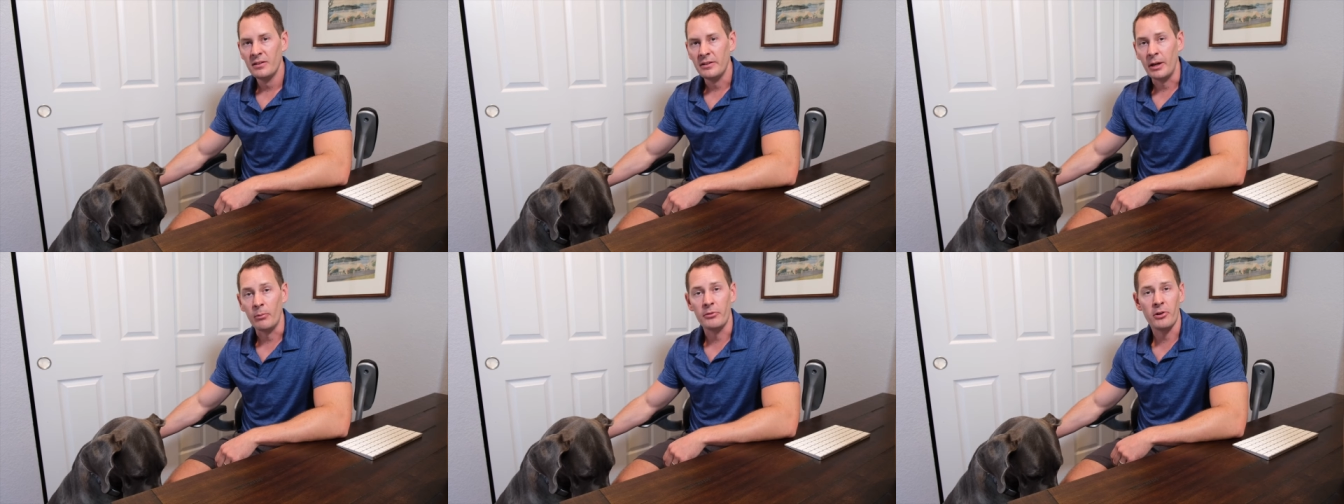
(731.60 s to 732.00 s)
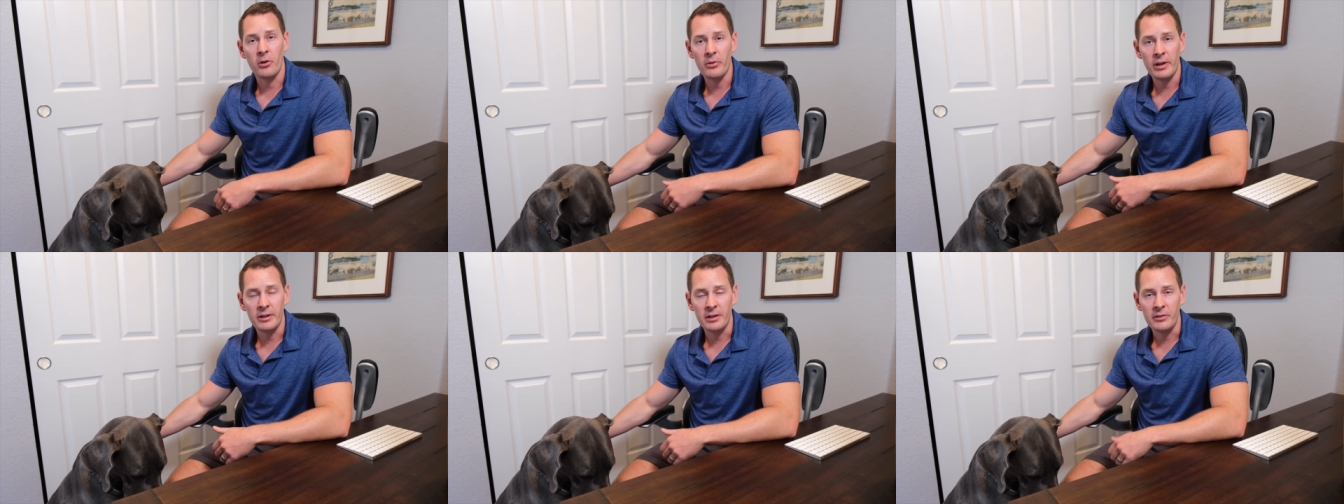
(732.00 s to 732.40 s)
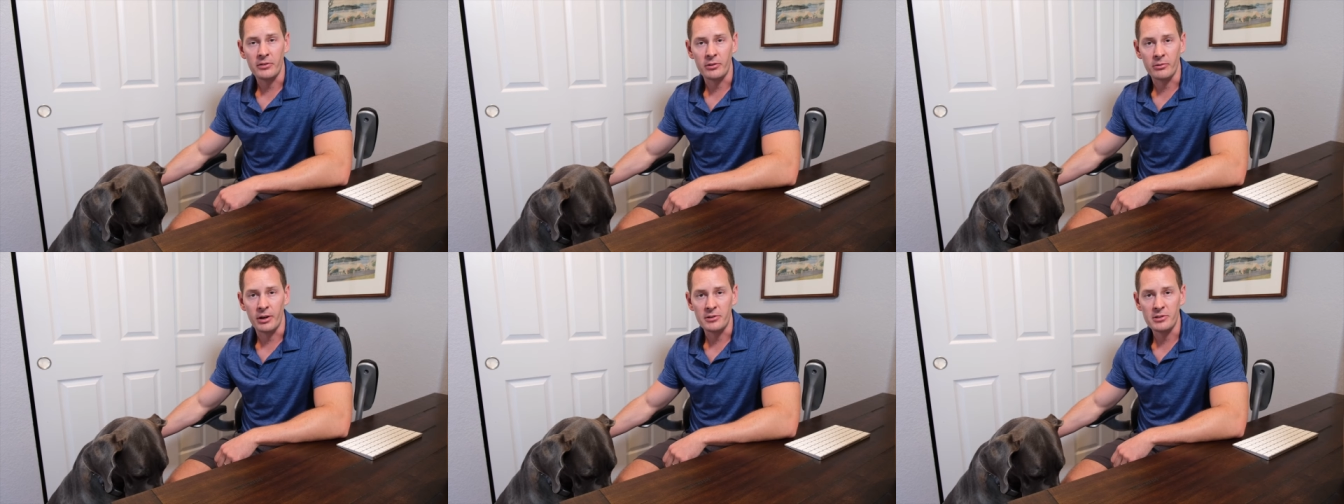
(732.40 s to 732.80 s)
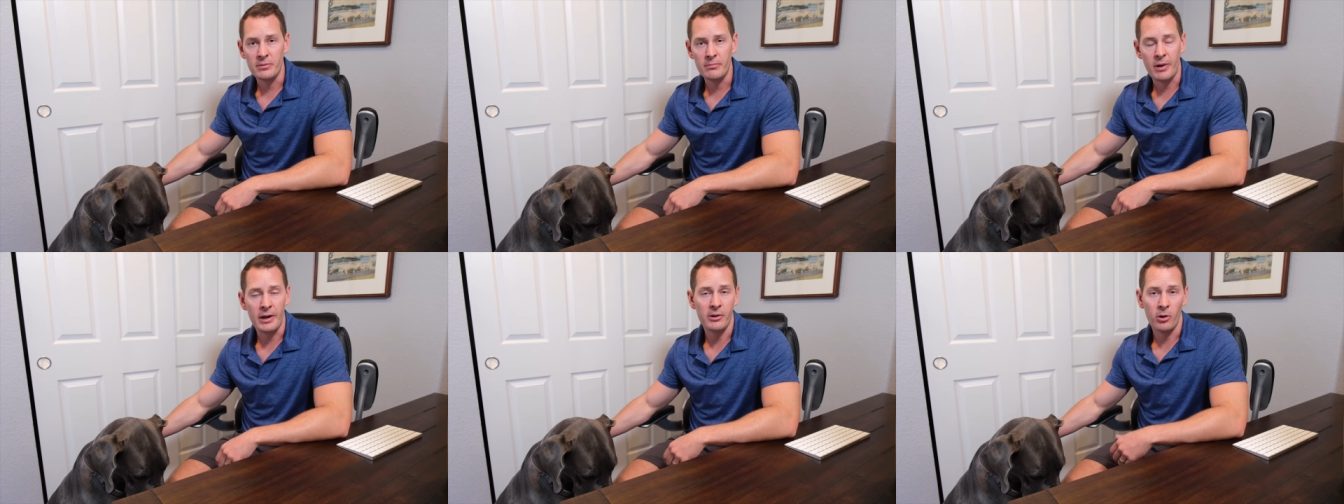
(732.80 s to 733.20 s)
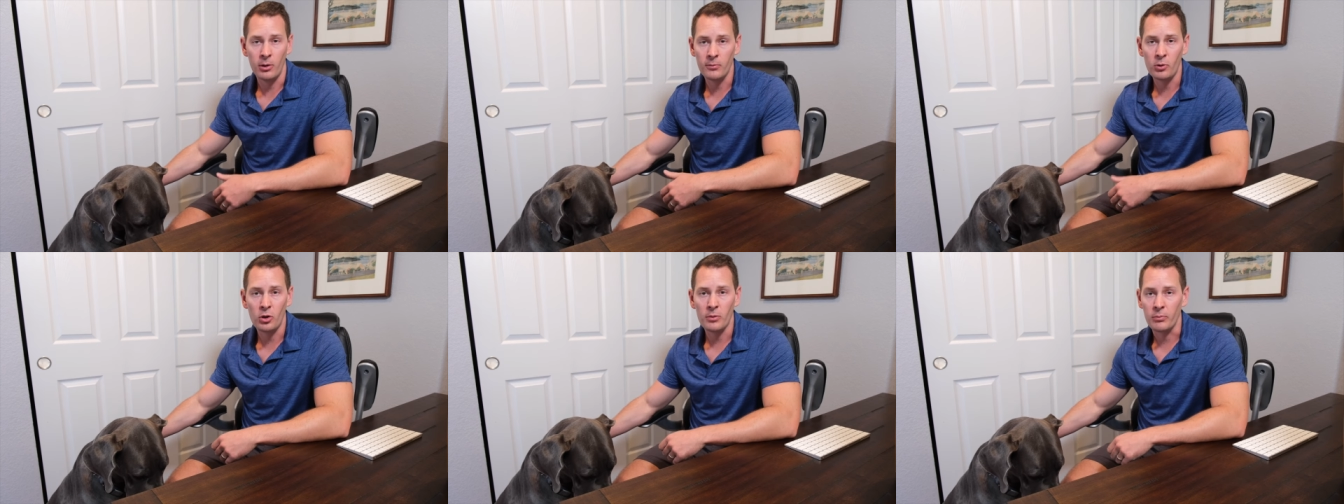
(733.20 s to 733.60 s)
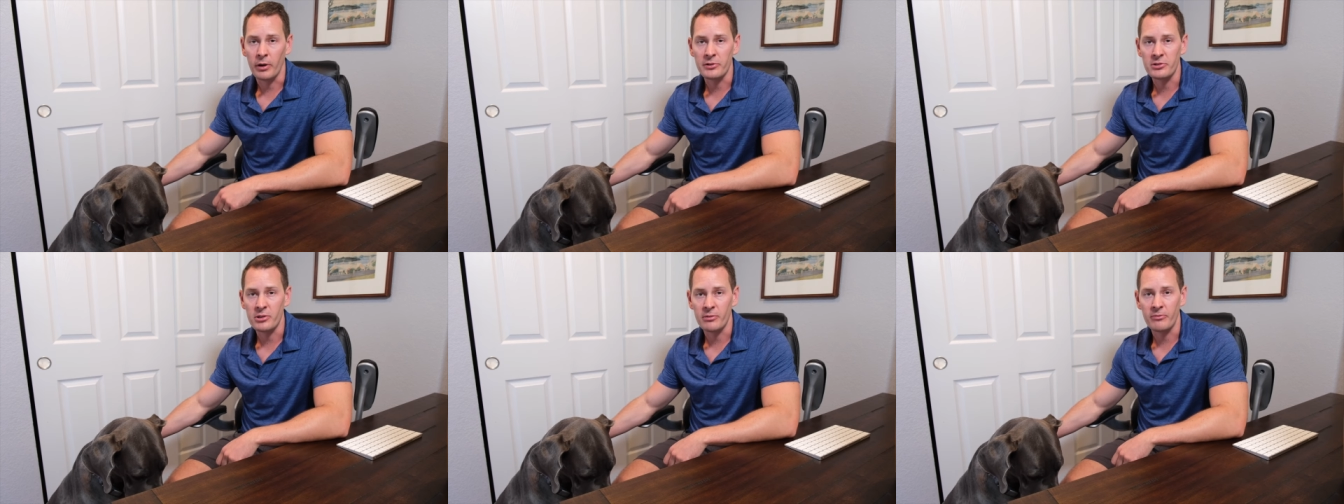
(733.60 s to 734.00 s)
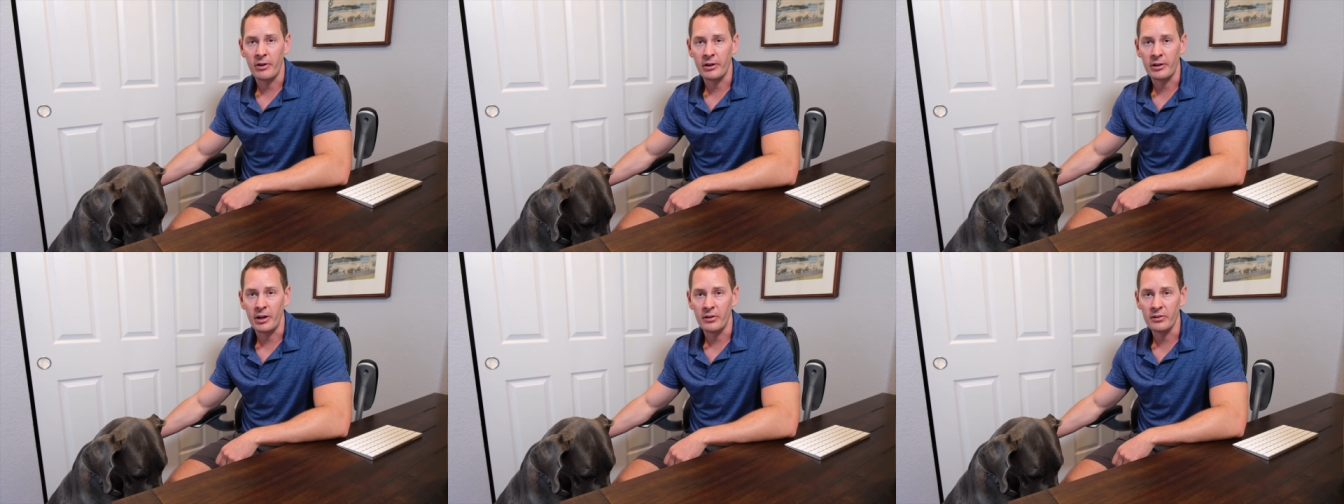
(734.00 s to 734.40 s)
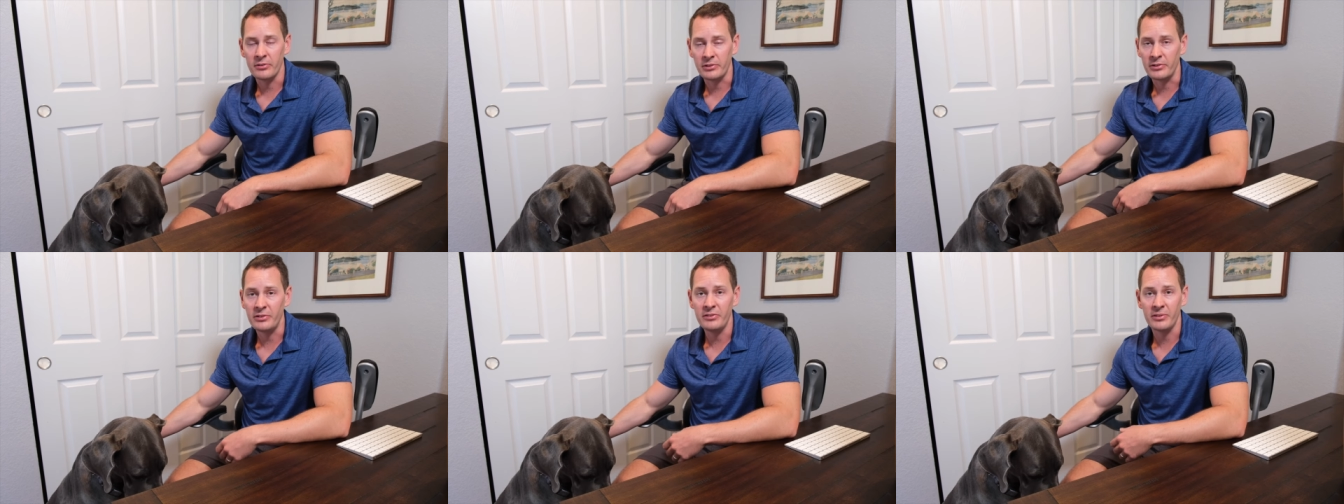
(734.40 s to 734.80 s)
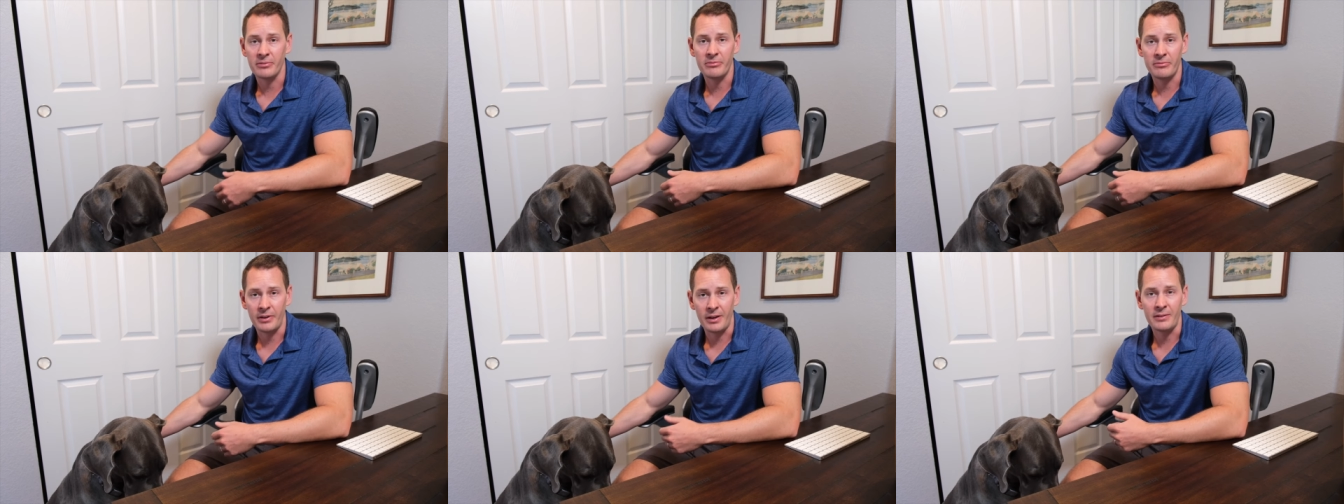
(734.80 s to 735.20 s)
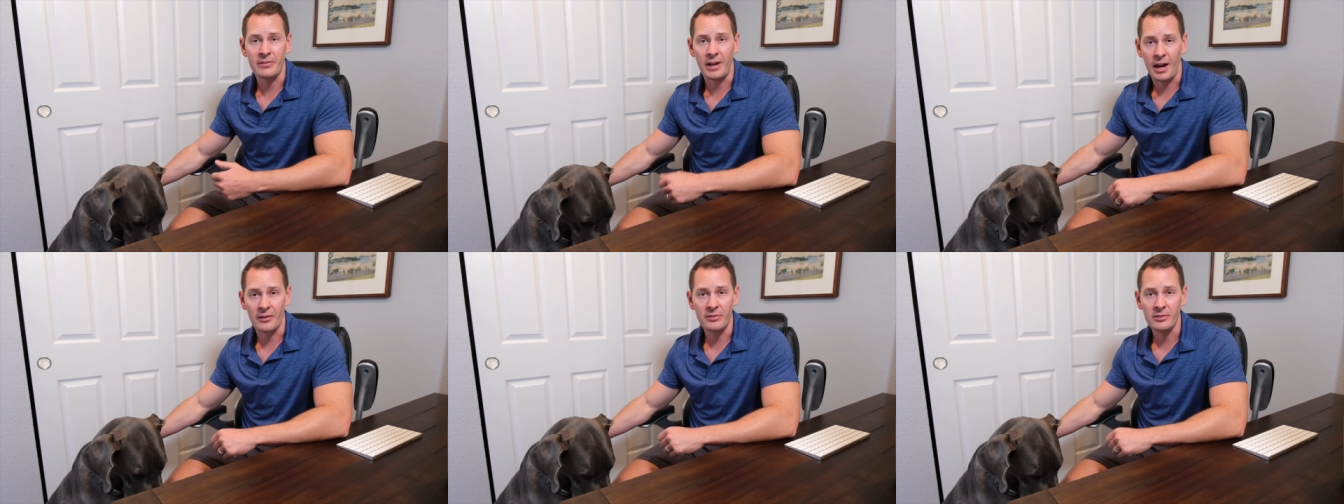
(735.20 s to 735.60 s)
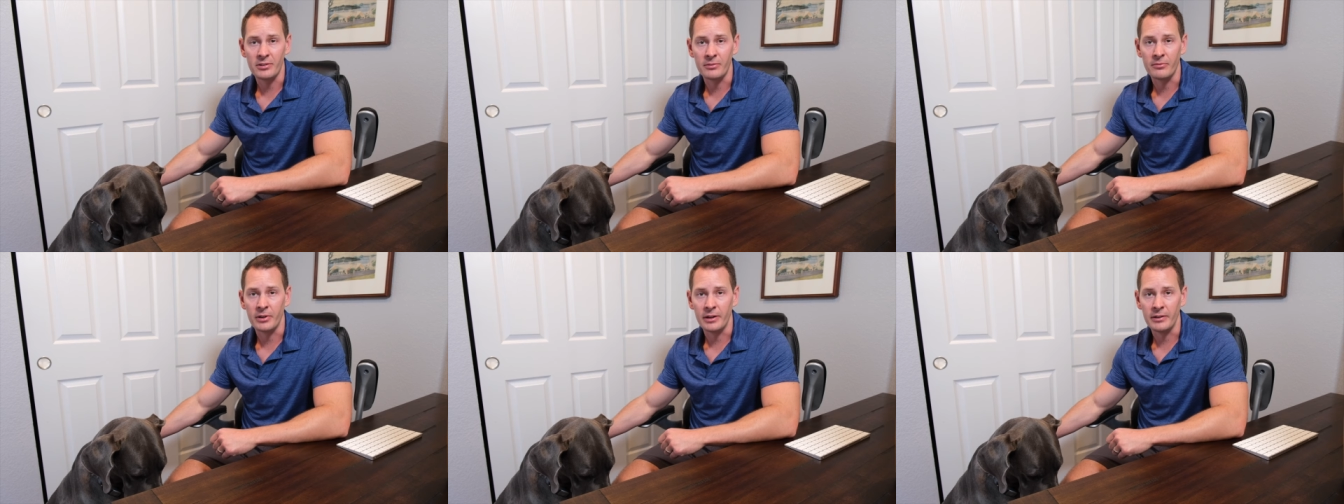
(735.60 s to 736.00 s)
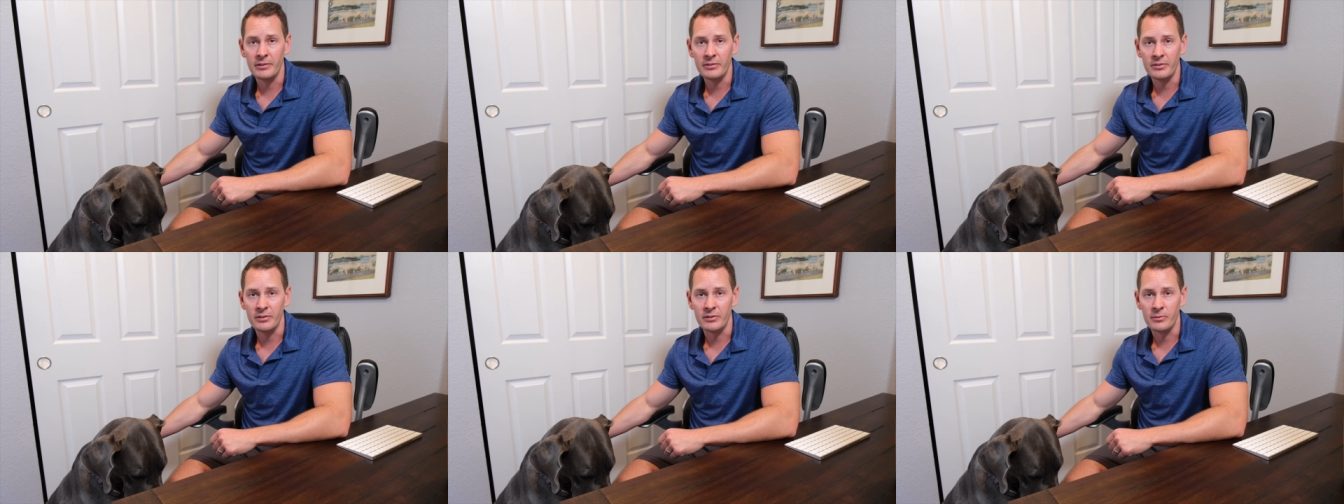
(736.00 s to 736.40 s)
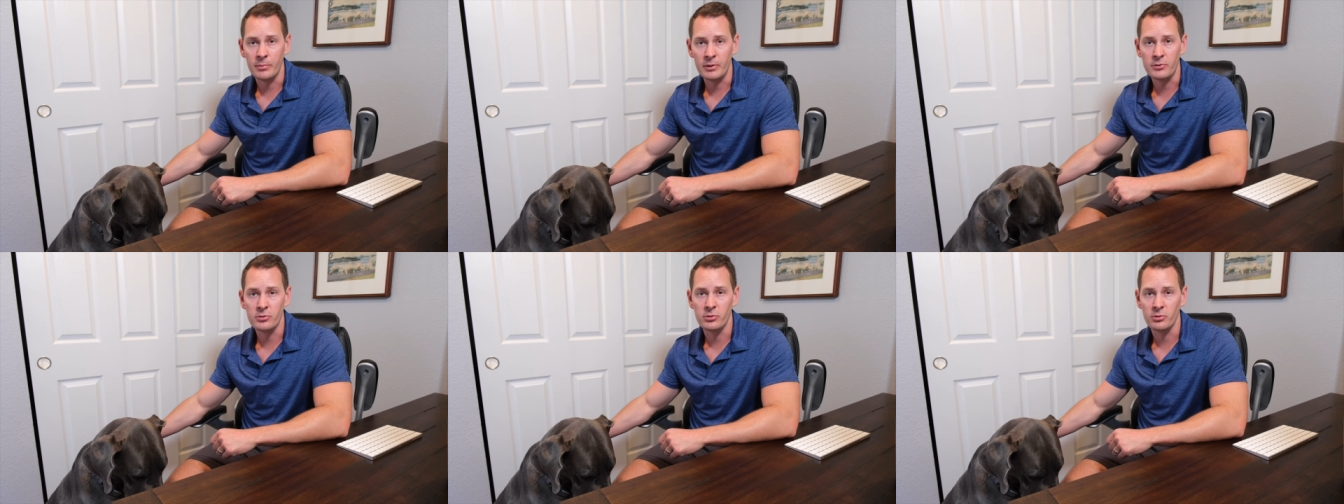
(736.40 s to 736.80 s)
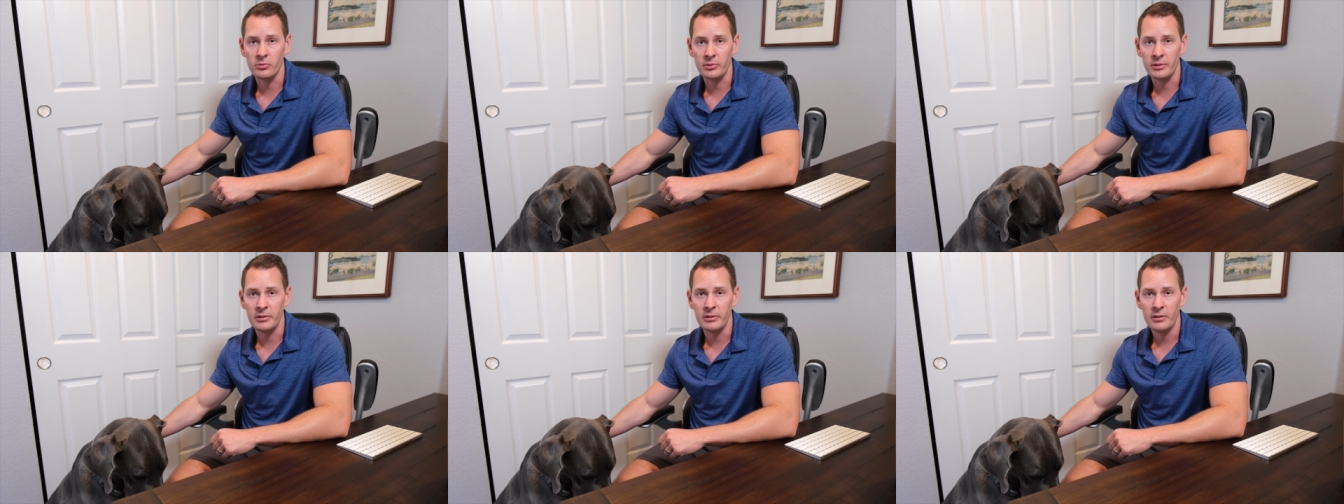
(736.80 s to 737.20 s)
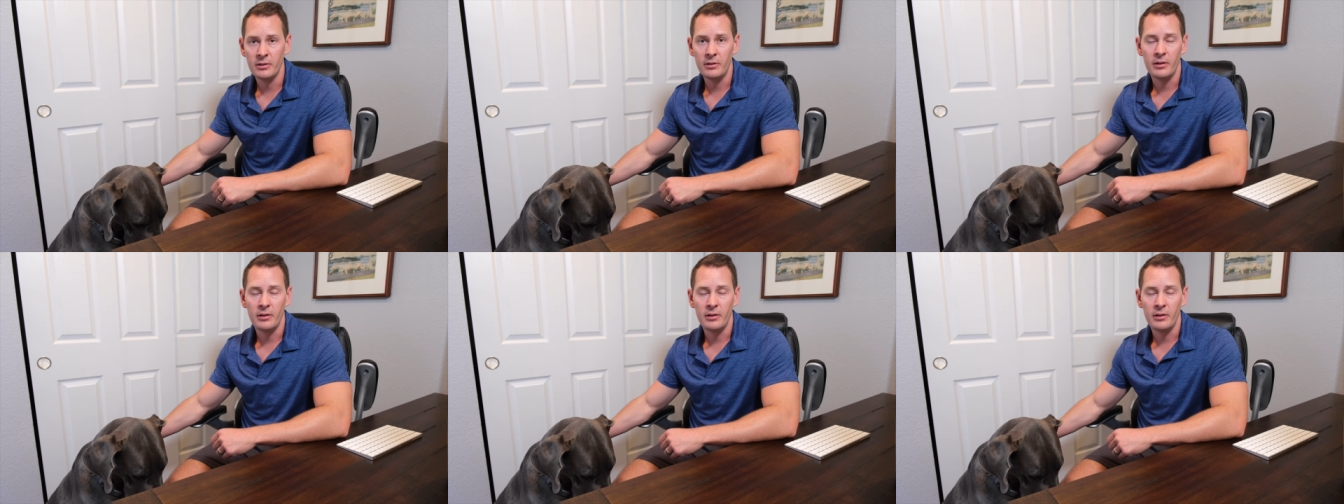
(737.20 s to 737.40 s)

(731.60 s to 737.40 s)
Now, with all that in consideration, my overall impression of the Fi Color, this is a fantastic device that's been truly